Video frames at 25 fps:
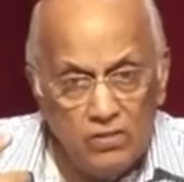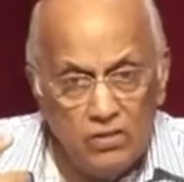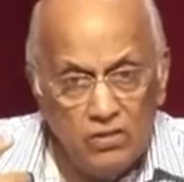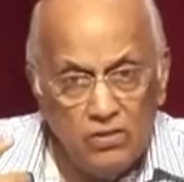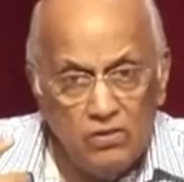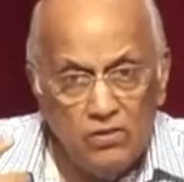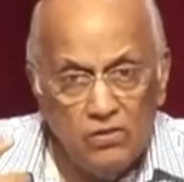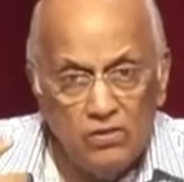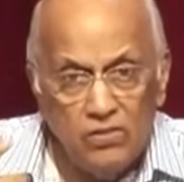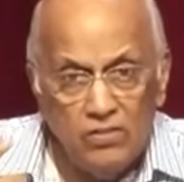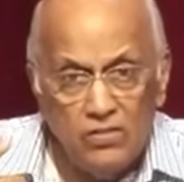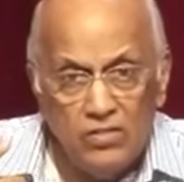The
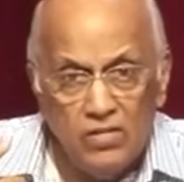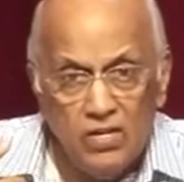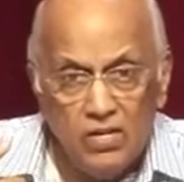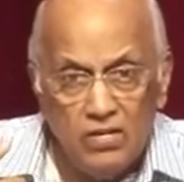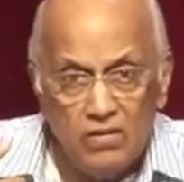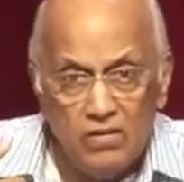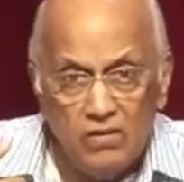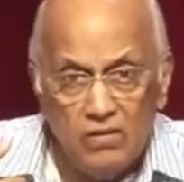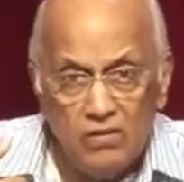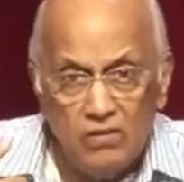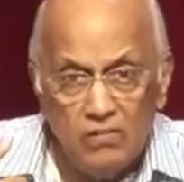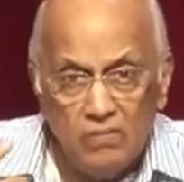Lord
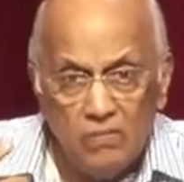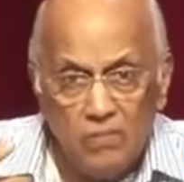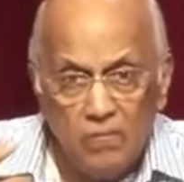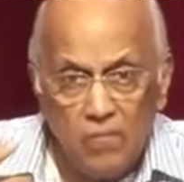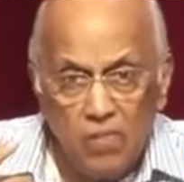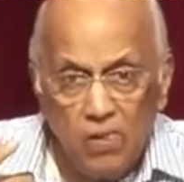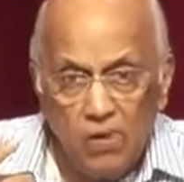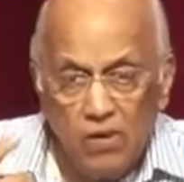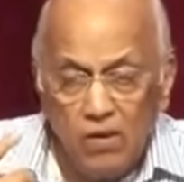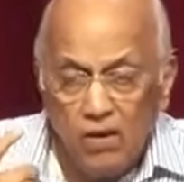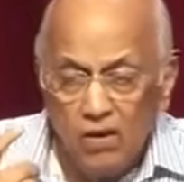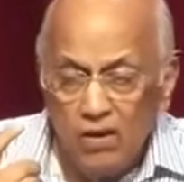said,
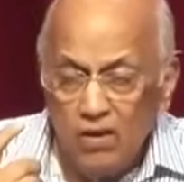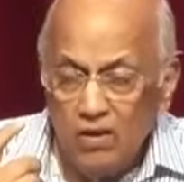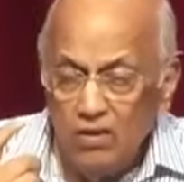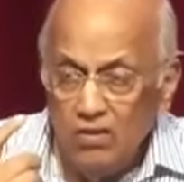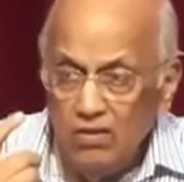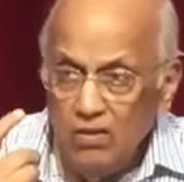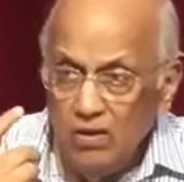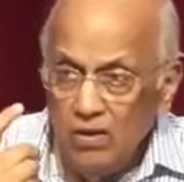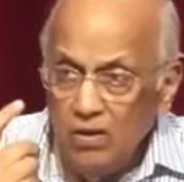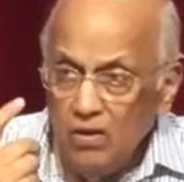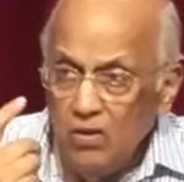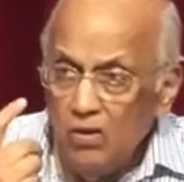
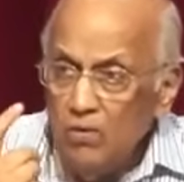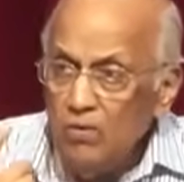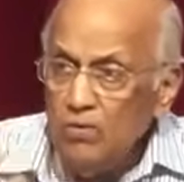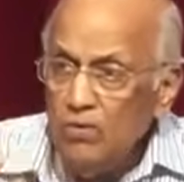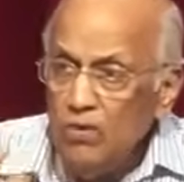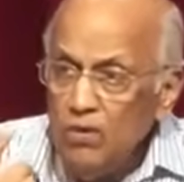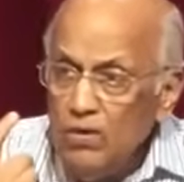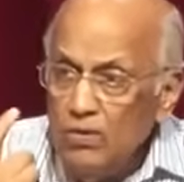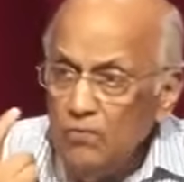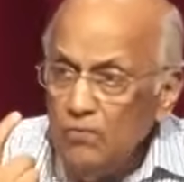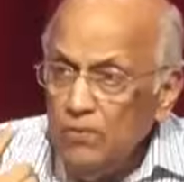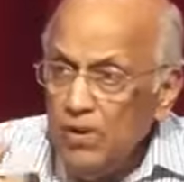the
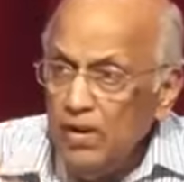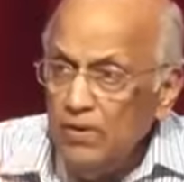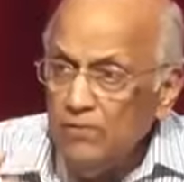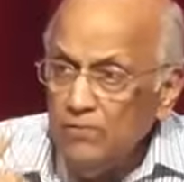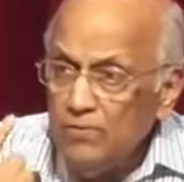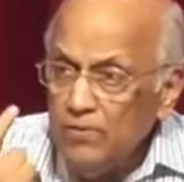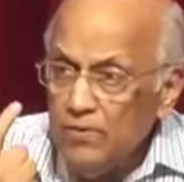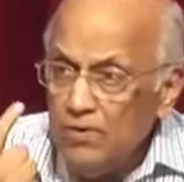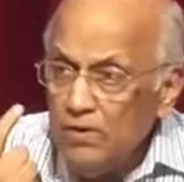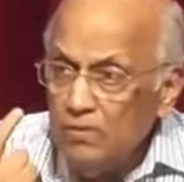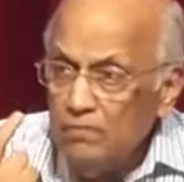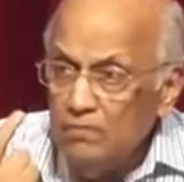only way
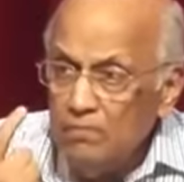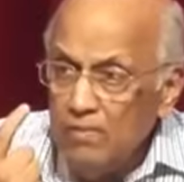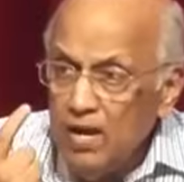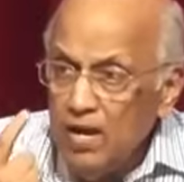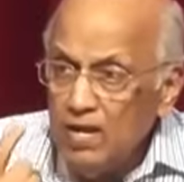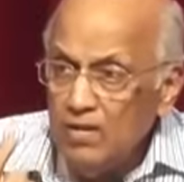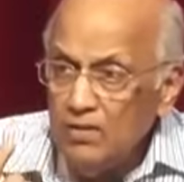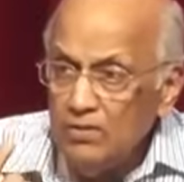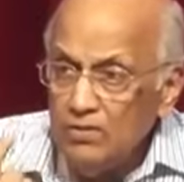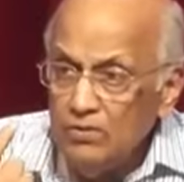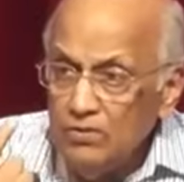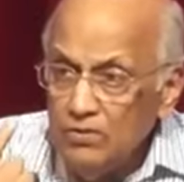for a
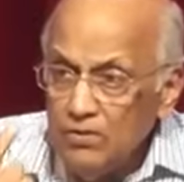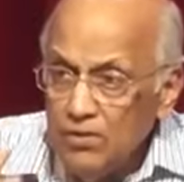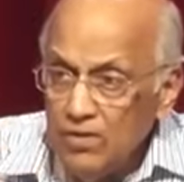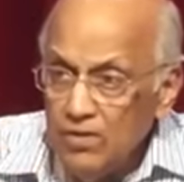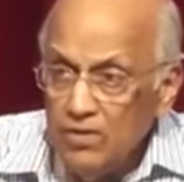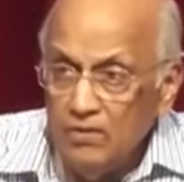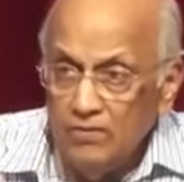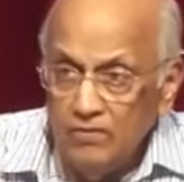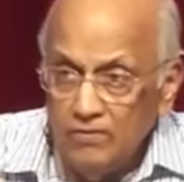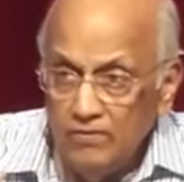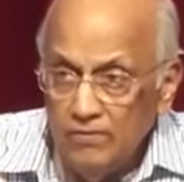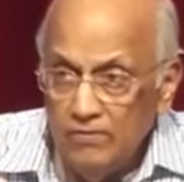man to
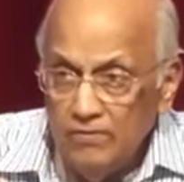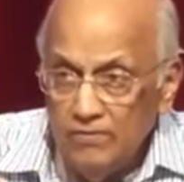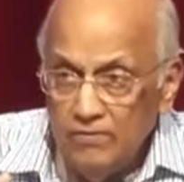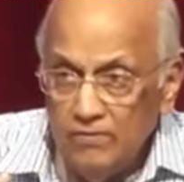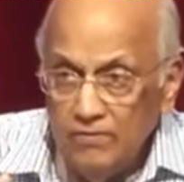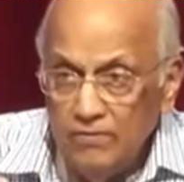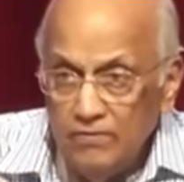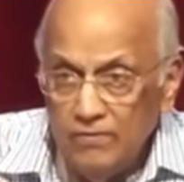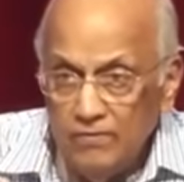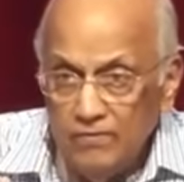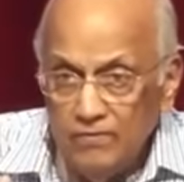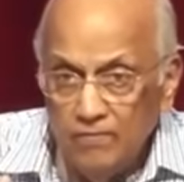live
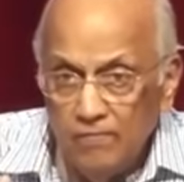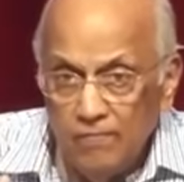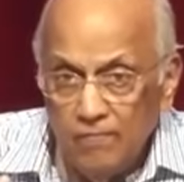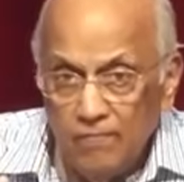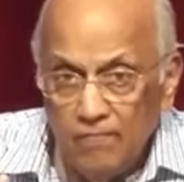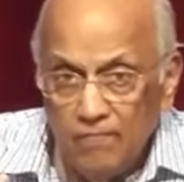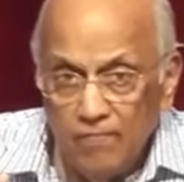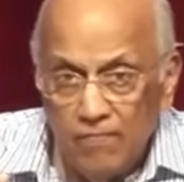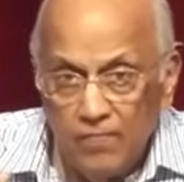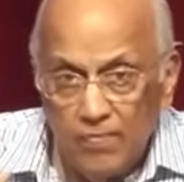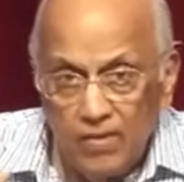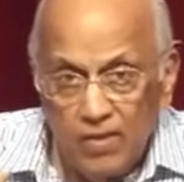
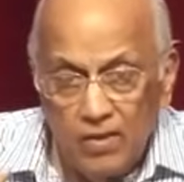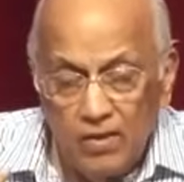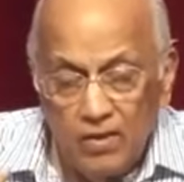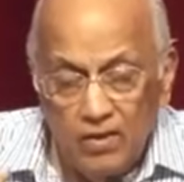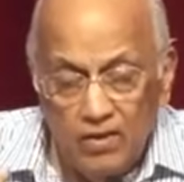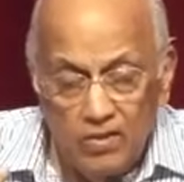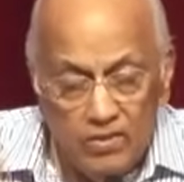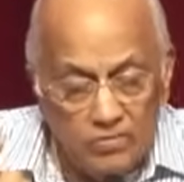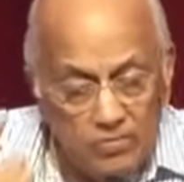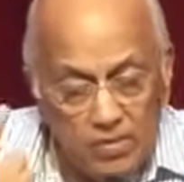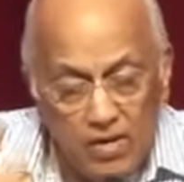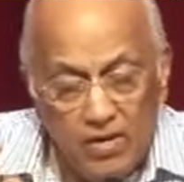
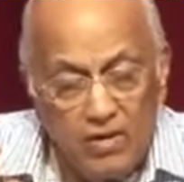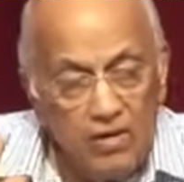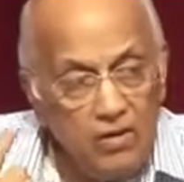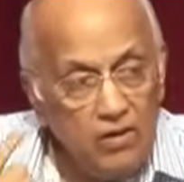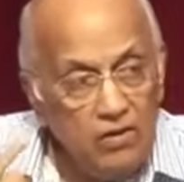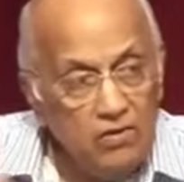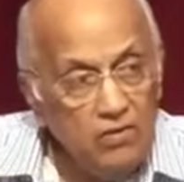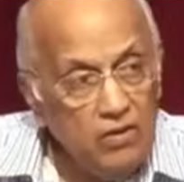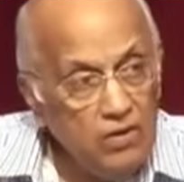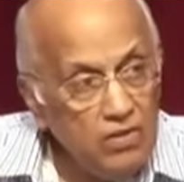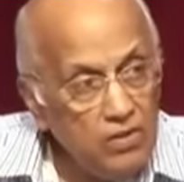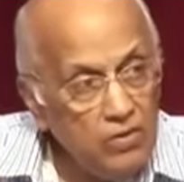is by
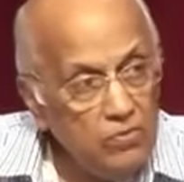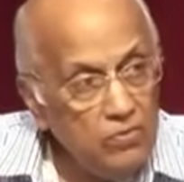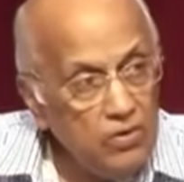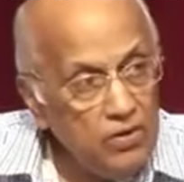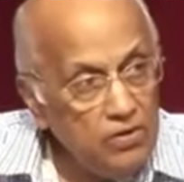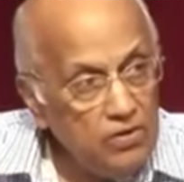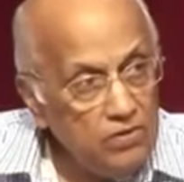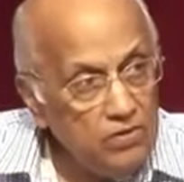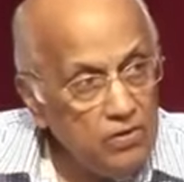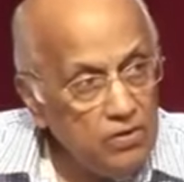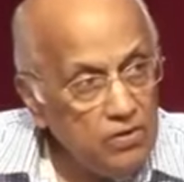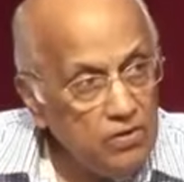hearing the
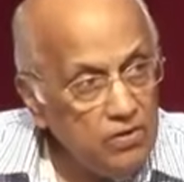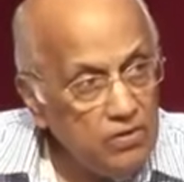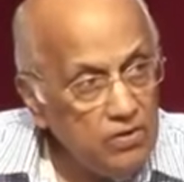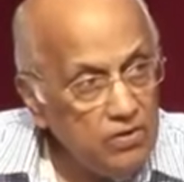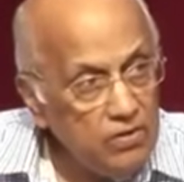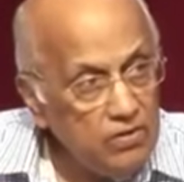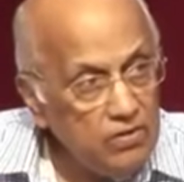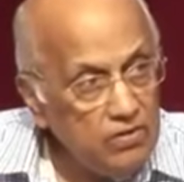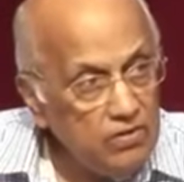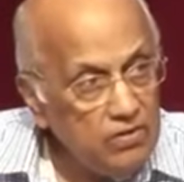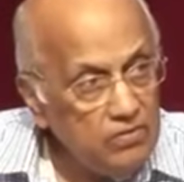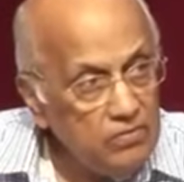word of the
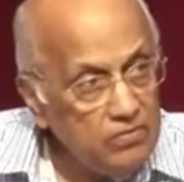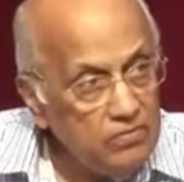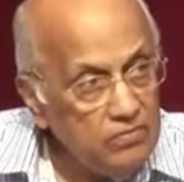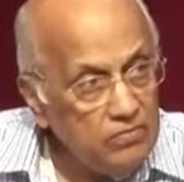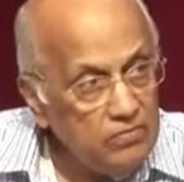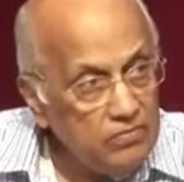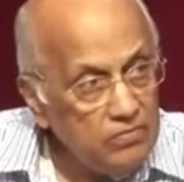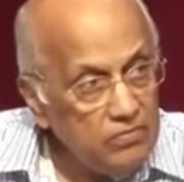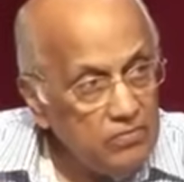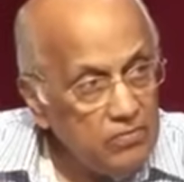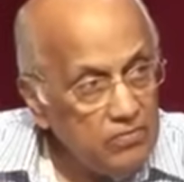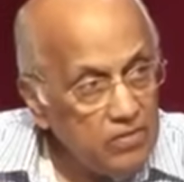Lord,
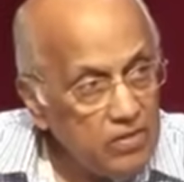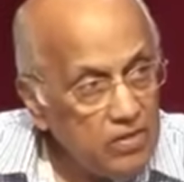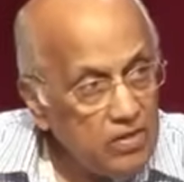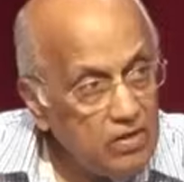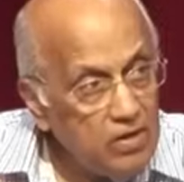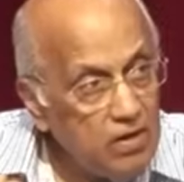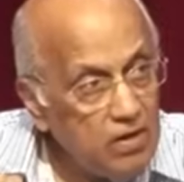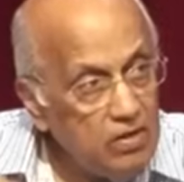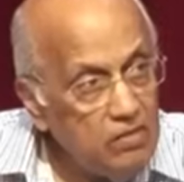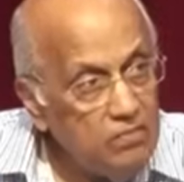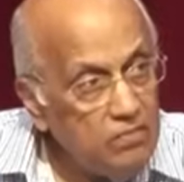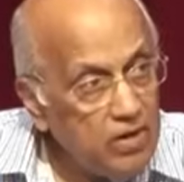
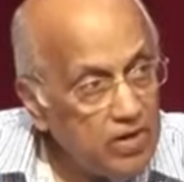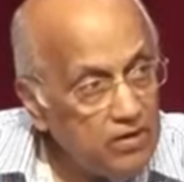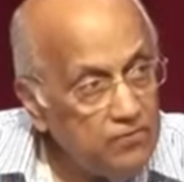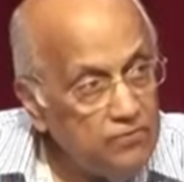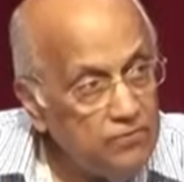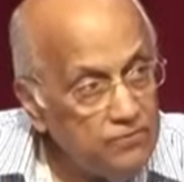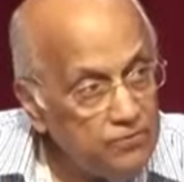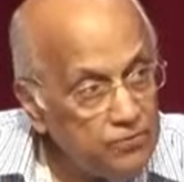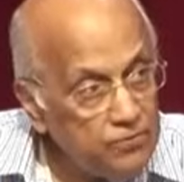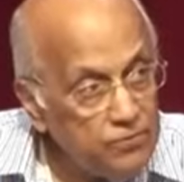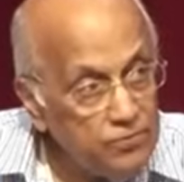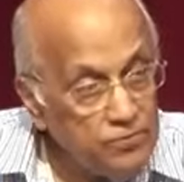not by
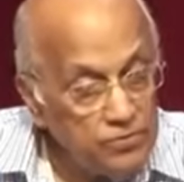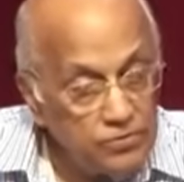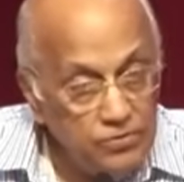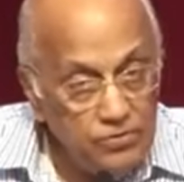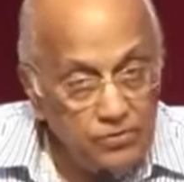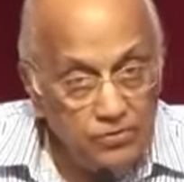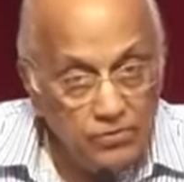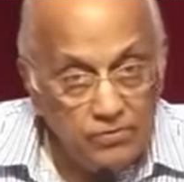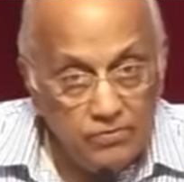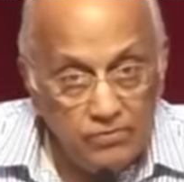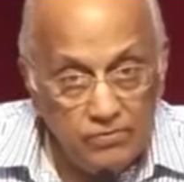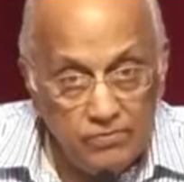food.